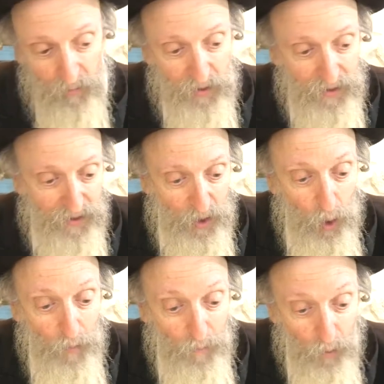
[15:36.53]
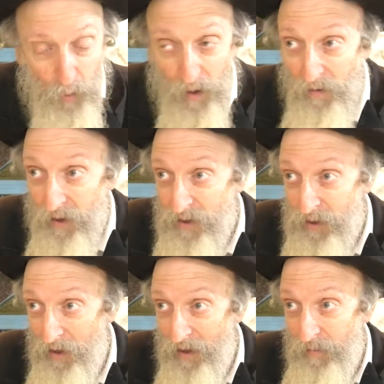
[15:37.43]
which is Yom Ruah that is
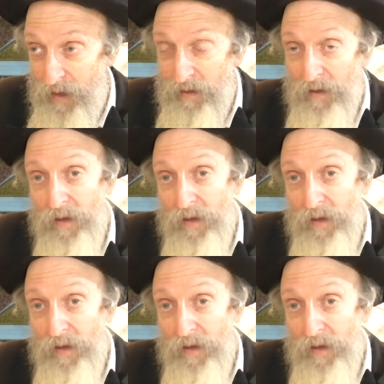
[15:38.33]
talking about.